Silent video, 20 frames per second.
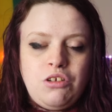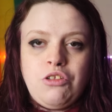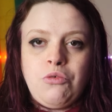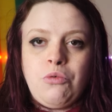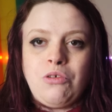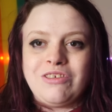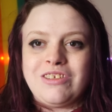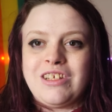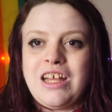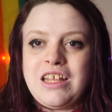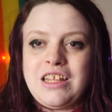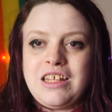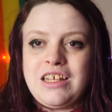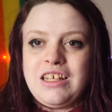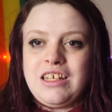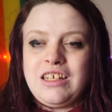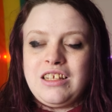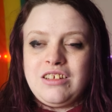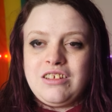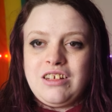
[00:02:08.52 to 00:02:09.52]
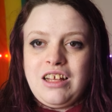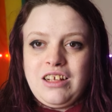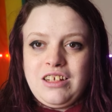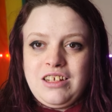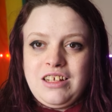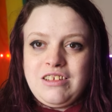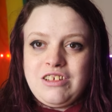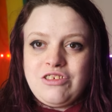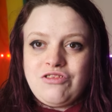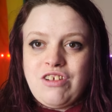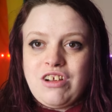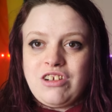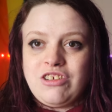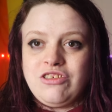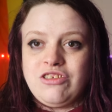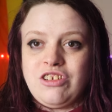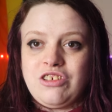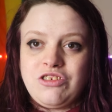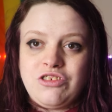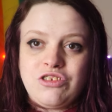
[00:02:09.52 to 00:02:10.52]
There wasn't any
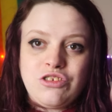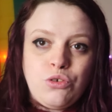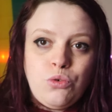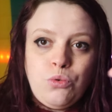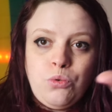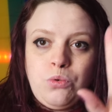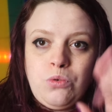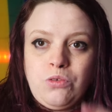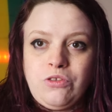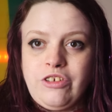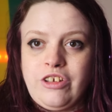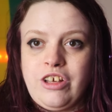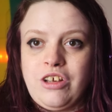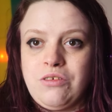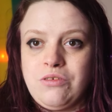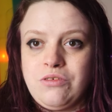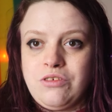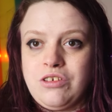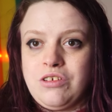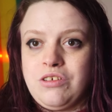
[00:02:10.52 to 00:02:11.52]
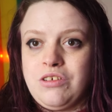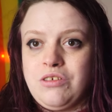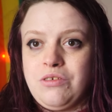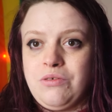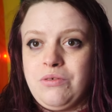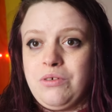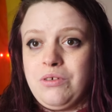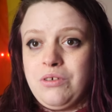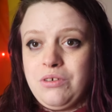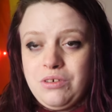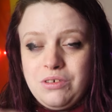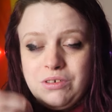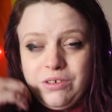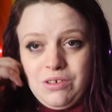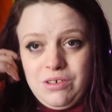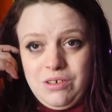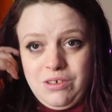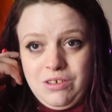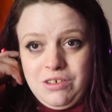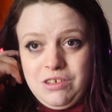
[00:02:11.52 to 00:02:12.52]
distractions like school to go to
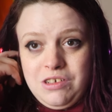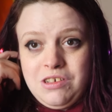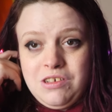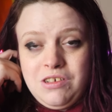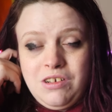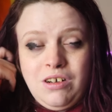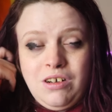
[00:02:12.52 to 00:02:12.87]
or